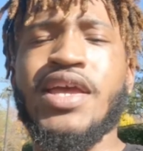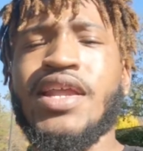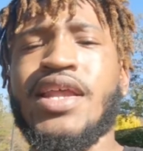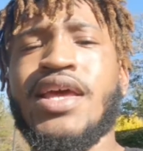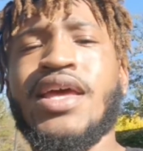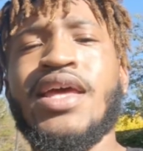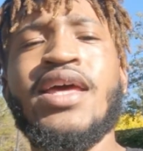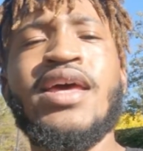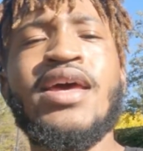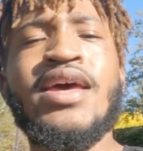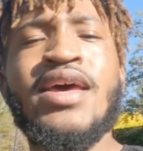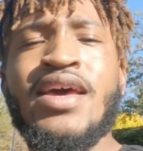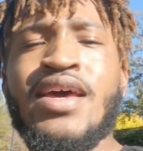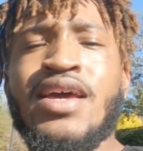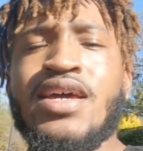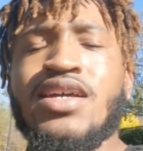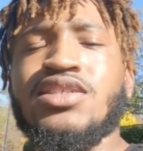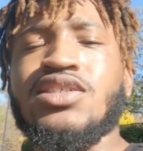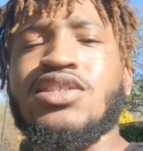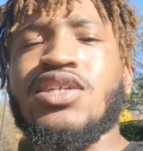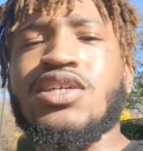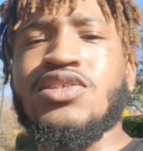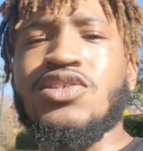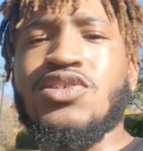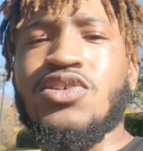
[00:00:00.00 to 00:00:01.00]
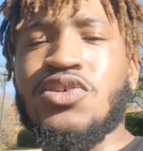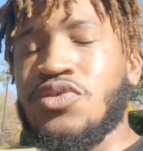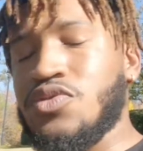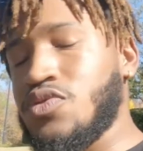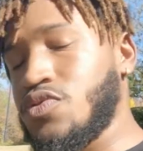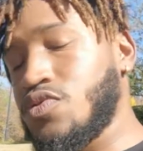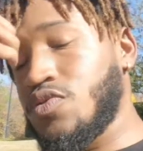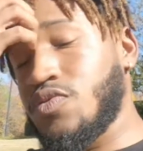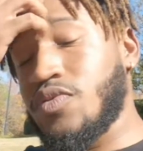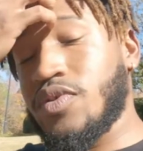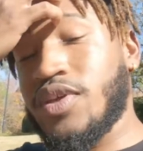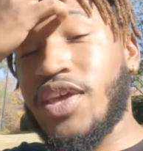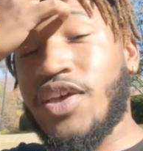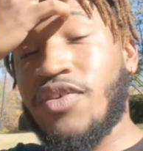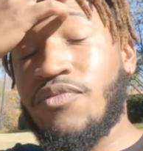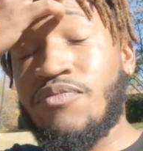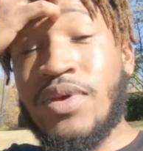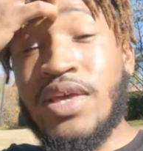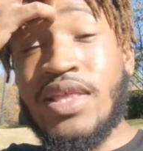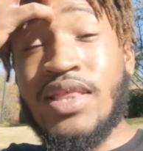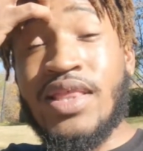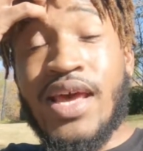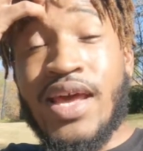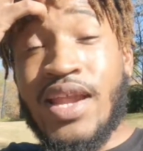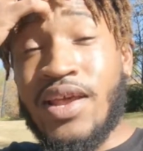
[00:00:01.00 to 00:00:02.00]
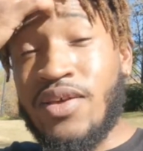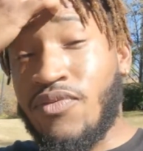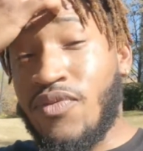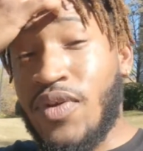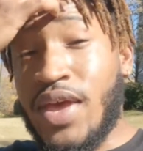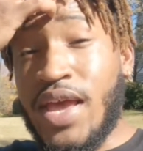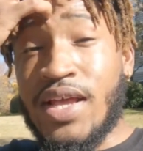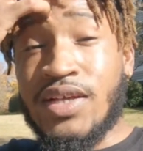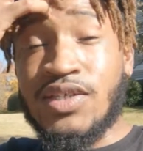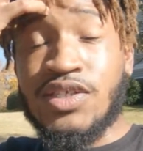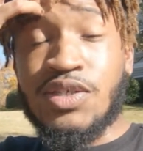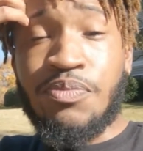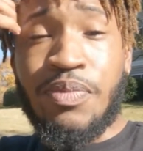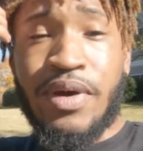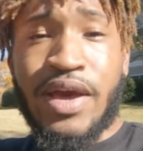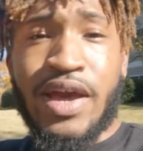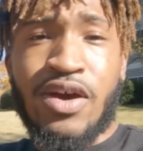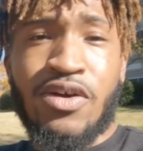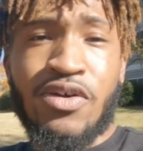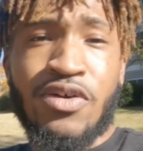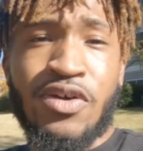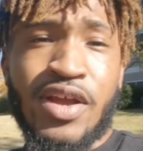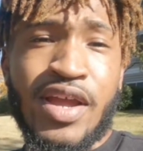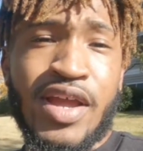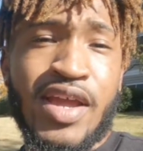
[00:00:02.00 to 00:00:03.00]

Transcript: in it, just to give me that advanced power